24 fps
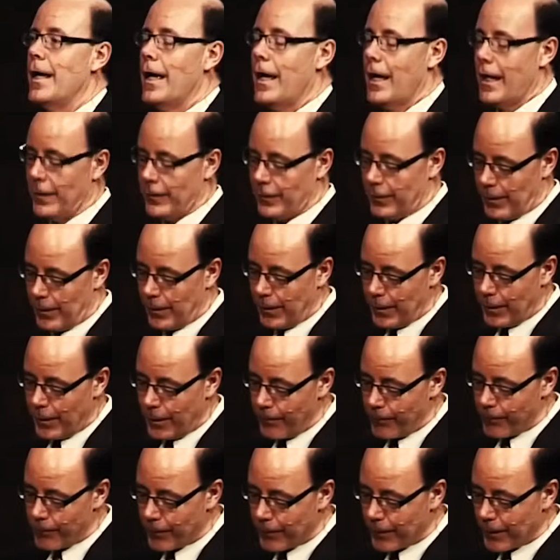And
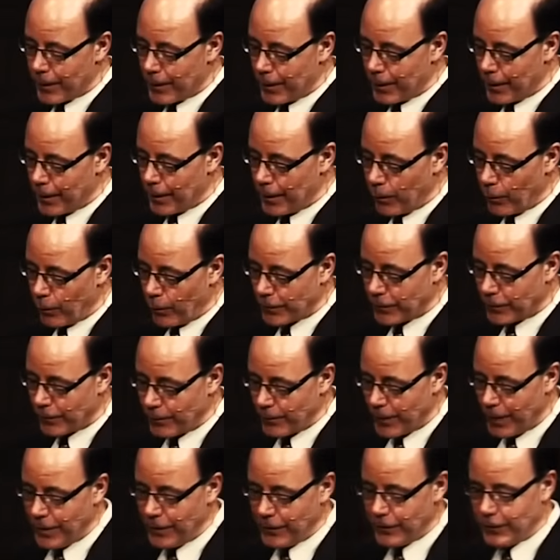what's
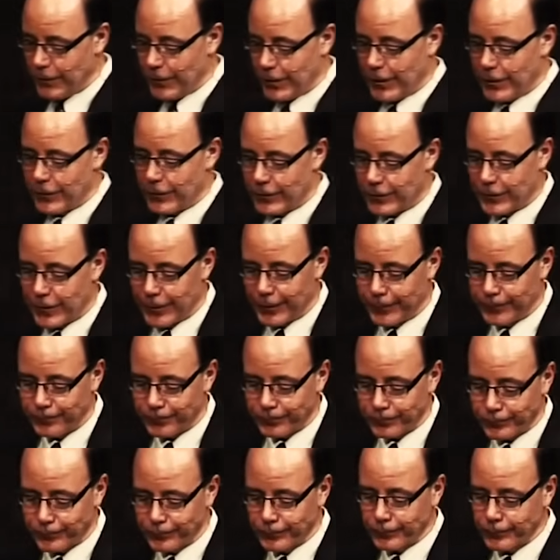amazing is that
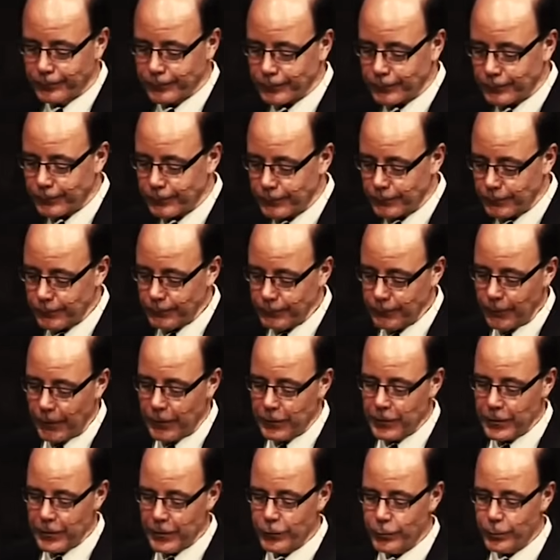
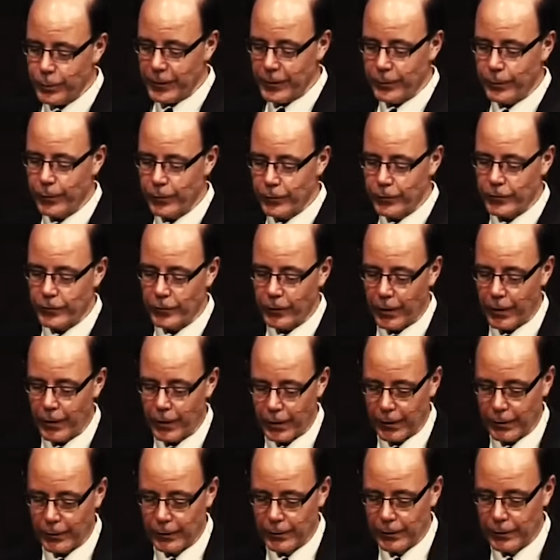these people
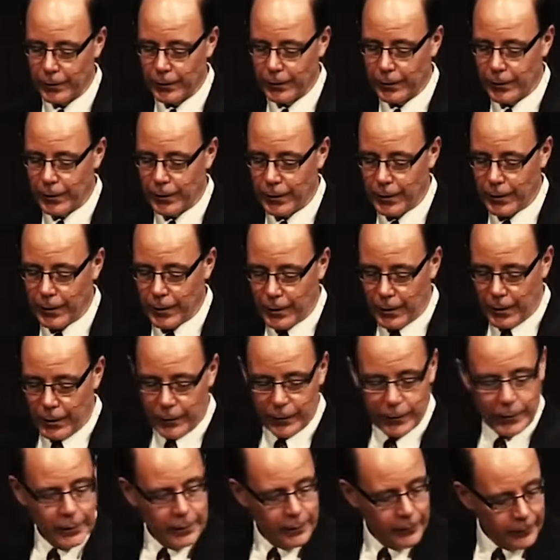saw
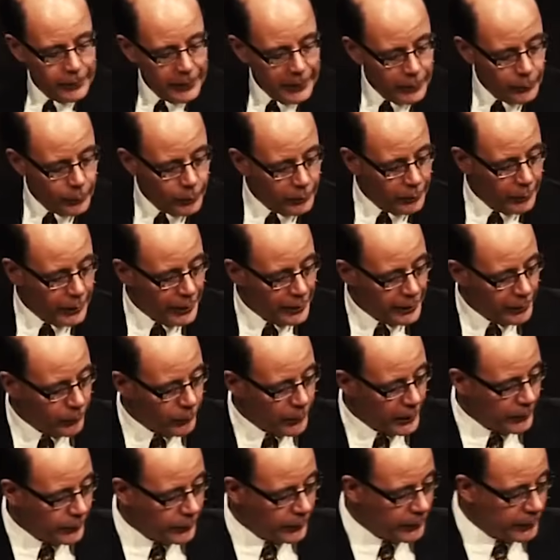that if they were led
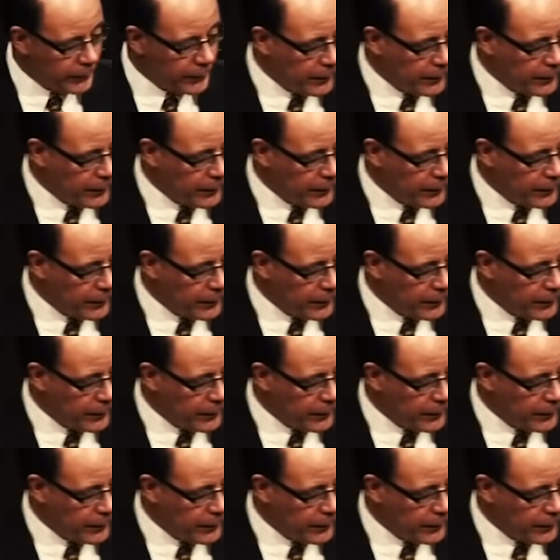away with